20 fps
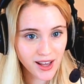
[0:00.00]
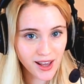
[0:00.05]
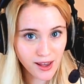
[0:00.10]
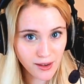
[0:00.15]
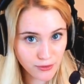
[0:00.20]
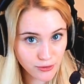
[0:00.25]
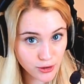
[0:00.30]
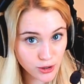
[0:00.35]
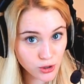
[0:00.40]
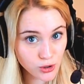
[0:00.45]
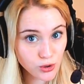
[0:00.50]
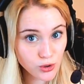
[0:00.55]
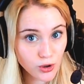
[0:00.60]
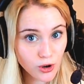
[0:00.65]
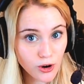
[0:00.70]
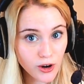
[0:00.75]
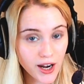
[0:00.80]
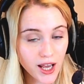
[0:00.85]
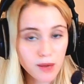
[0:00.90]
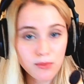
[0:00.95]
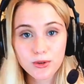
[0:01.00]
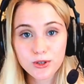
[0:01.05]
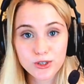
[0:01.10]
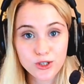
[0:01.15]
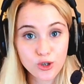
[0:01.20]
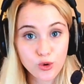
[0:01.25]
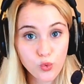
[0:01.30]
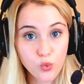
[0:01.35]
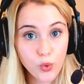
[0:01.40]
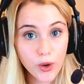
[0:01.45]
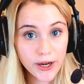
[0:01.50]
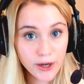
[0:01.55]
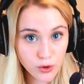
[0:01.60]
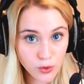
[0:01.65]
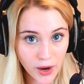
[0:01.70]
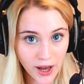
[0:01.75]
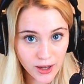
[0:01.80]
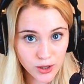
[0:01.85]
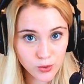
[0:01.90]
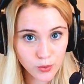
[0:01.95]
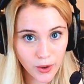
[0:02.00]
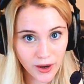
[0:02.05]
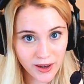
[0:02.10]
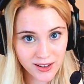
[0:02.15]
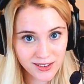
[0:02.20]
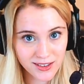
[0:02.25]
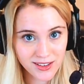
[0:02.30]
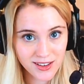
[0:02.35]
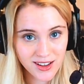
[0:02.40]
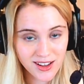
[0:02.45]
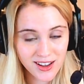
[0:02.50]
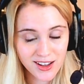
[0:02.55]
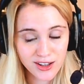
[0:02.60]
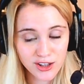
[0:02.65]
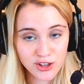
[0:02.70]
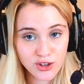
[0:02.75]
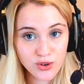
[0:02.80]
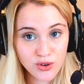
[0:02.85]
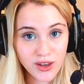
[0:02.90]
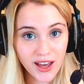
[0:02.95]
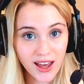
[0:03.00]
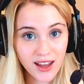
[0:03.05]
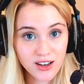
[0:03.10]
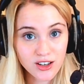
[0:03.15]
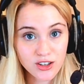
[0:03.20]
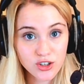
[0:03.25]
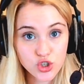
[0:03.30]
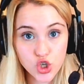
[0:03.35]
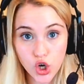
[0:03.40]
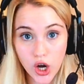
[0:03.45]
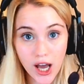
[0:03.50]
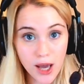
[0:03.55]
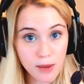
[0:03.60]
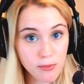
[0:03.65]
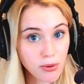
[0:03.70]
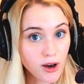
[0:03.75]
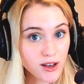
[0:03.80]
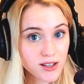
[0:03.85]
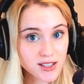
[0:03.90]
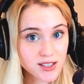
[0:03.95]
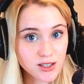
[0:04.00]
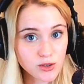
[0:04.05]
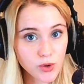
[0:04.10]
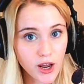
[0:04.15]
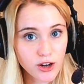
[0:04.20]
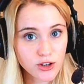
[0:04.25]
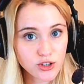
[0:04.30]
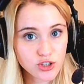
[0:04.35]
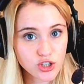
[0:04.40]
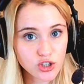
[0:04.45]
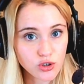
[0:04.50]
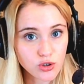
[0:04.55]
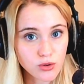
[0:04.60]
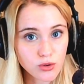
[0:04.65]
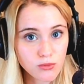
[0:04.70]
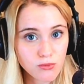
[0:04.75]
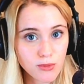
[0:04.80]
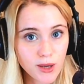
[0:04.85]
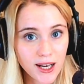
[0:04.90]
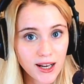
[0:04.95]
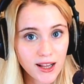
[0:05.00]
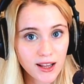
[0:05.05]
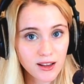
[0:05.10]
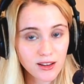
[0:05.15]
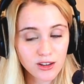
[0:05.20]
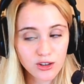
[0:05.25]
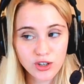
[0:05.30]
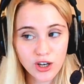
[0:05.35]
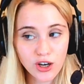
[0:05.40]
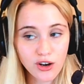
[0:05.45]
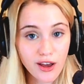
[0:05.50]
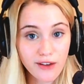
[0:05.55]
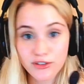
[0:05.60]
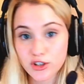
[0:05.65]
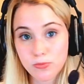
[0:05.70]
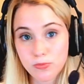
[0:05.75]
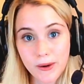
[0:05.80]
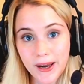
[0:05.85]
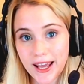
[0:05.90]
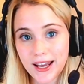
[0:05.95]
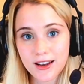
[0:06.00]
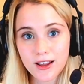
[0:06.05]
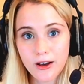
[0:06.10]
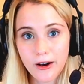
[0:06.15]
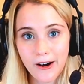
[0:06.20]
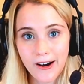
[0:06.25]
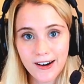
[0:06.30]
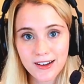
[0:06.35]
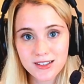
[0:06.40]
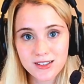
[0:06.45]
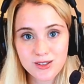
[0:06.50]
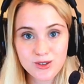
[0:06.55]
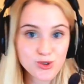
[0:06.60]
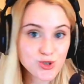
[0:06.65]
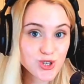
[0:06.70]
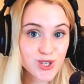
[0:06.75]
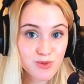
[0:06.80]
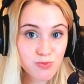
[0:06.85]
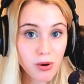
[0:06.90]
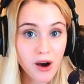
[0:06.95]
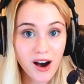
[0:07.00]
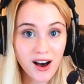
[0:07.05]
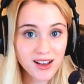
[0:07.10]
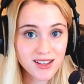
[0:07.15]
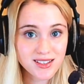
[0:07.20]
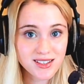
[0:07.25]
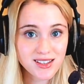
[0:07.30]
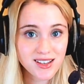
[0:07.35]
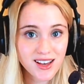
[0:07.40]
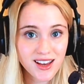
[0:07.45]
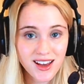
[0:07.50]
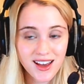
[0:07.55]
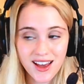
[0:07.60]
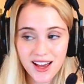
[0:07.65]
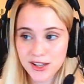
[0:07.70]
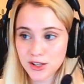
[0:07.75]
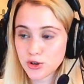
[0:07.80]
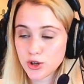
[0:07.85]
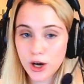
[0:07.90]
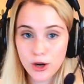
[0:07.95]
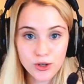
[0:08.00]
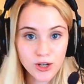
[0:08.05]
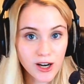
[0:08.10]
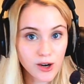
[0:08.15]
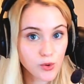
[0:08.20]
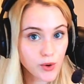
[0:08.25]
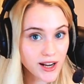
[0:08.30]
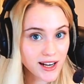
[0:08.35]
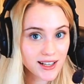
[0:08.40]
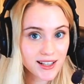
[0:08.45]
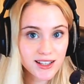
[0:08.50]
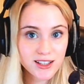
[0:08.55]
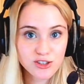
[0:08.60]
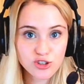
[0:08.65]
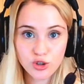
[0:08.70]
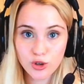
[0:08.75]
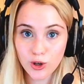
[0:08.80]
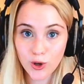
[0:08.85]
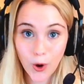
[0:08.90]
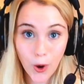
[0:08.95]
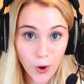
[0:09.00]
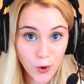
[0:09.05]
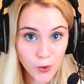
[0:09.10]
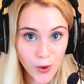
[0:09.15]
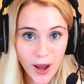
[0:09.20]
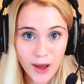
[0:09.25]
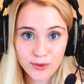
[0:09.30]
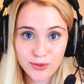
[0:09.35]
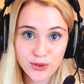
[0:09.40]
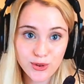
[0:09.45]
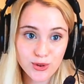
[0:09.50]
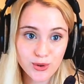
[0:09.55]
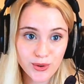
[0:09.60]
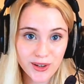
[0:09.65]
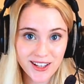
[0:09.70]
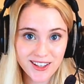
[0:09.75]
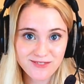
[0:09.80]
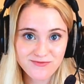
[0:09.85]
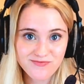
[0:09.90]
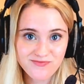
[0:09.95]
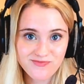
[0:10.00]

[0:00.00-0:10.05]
If you are able to win round 1, you can dry pass in round 2, meaning you don't have to play any cards, you just pass and you go directly into a long round 3.